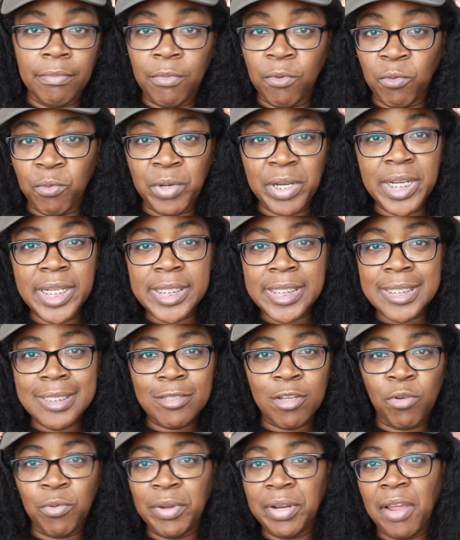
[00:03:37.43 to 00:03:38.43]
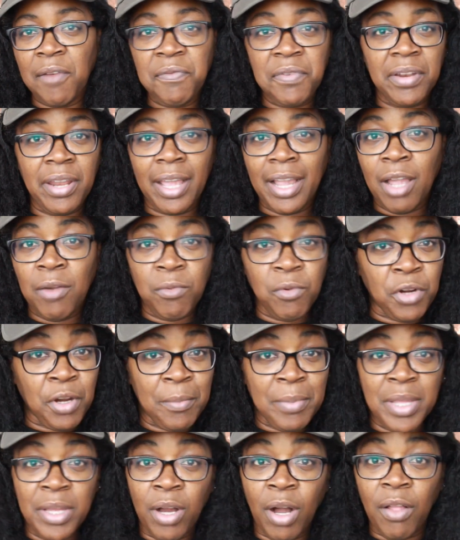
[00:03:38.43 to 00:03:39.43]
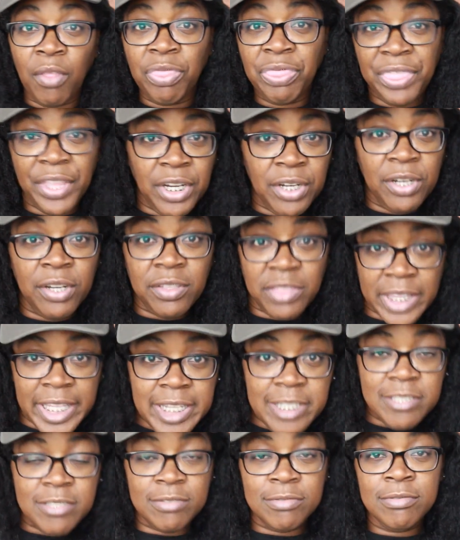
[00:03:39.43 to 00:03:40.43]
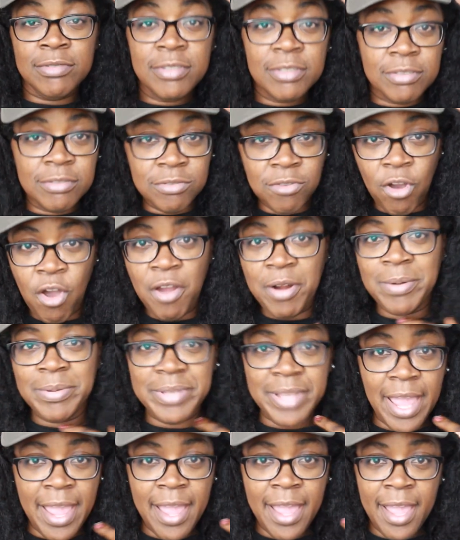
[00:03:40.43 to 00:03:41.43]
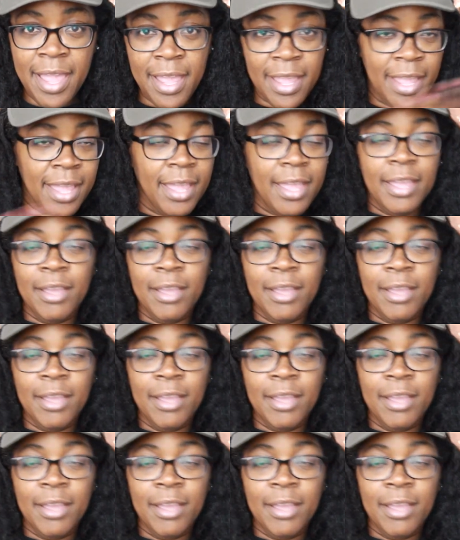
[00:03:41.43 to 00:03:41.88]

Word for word: reasons, or when I feel like I want to be a thug thizzle. You know what I'm saying?